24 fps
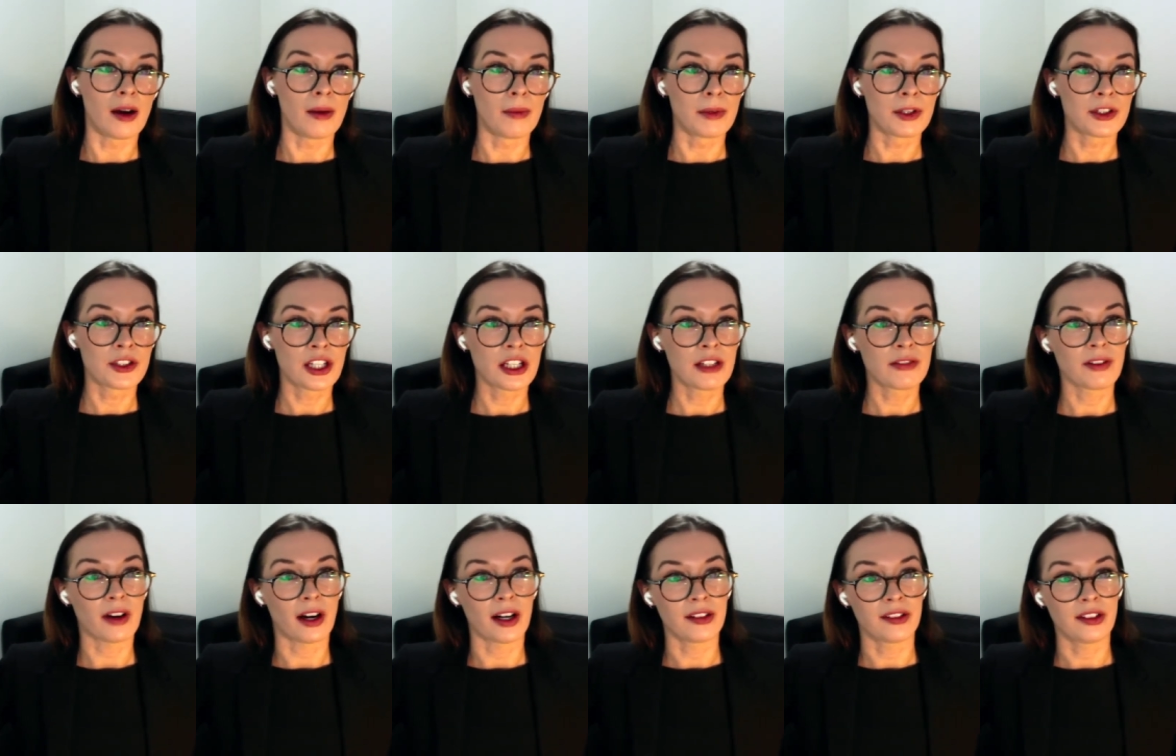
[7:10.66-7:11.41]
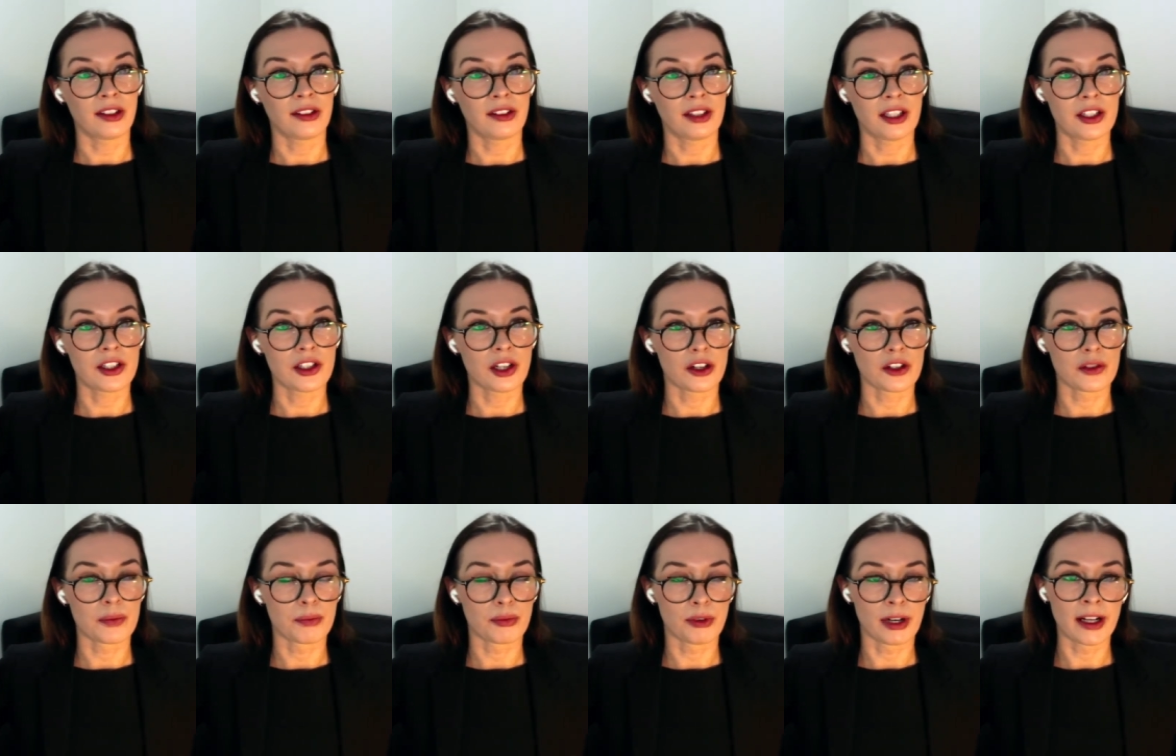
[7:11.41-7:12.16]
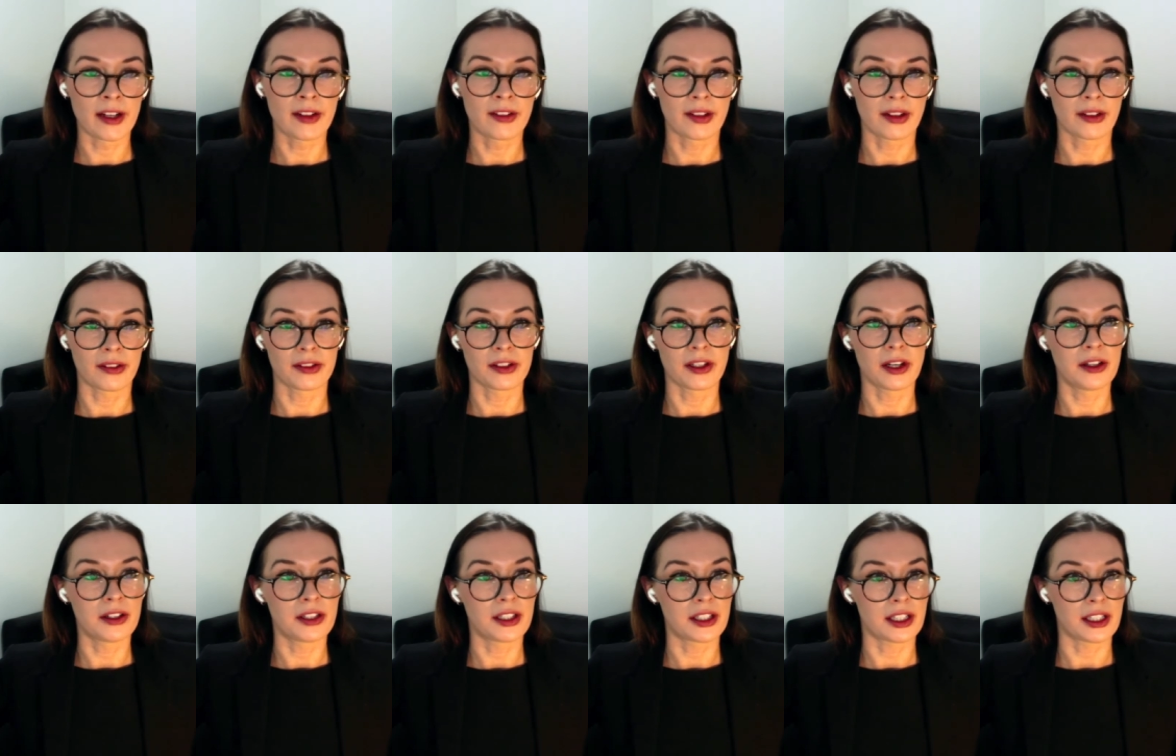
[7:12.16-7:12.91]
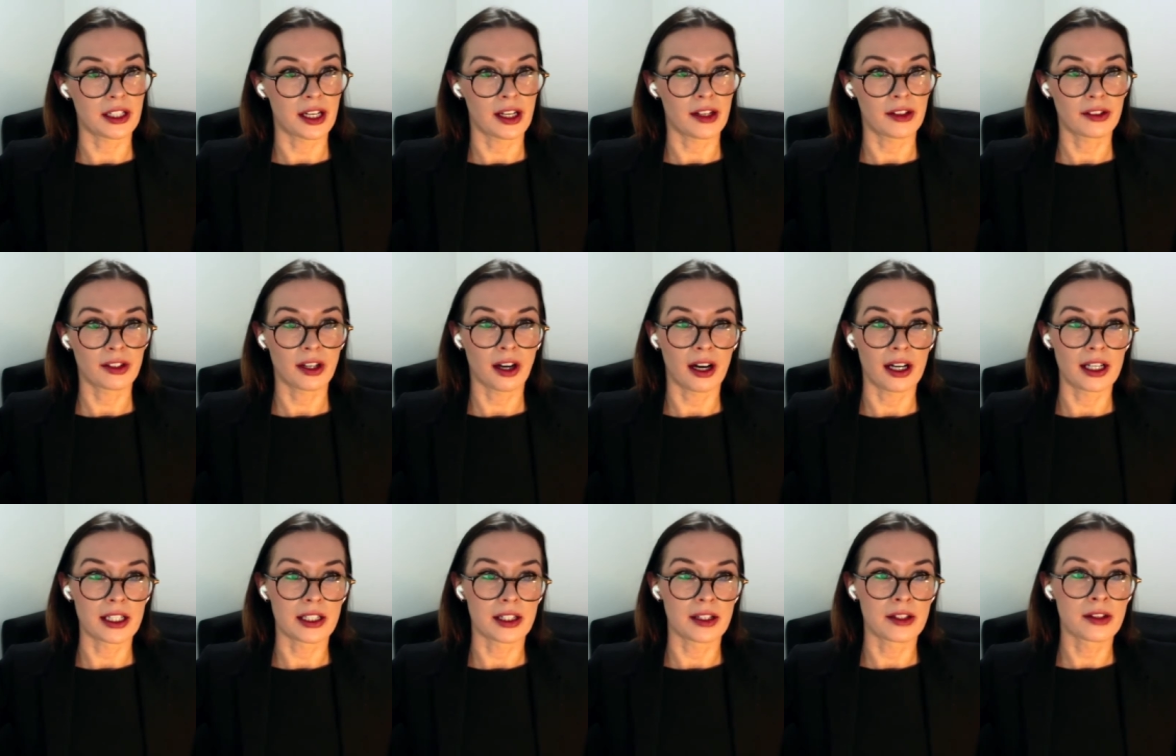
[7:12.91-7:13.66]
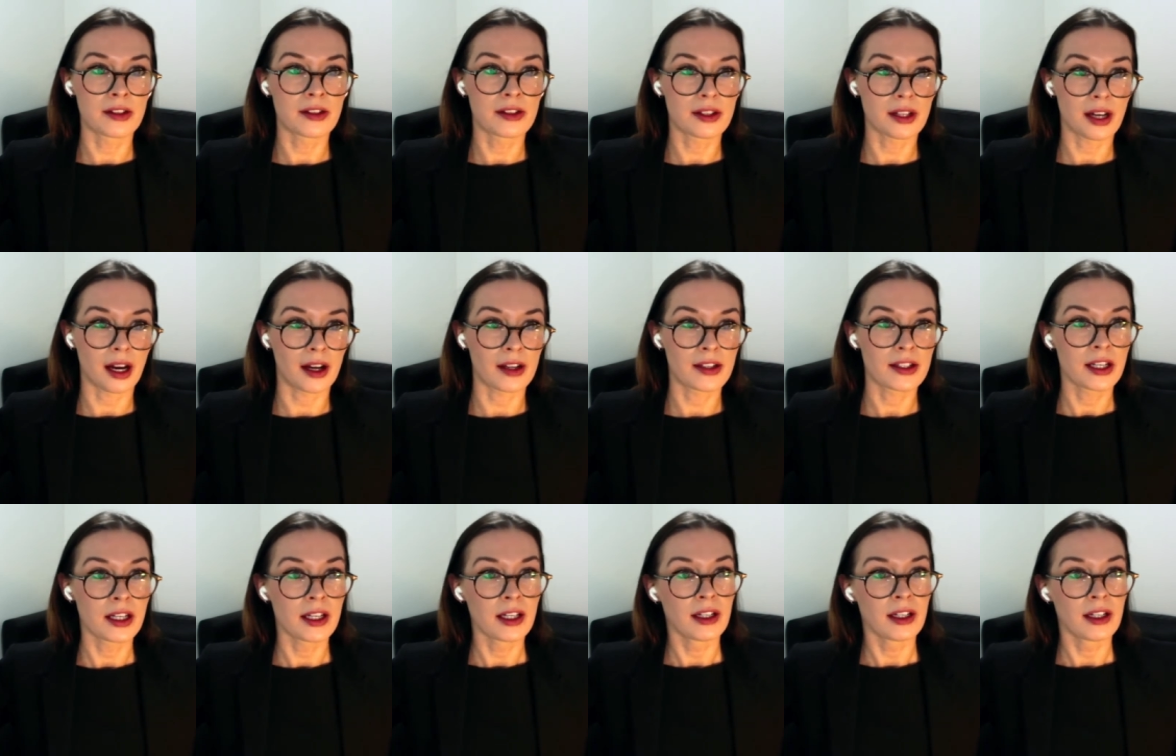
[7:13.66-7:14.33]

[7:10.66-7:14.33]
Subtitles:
Chief ICC Judge Briggs has noted in his guidance that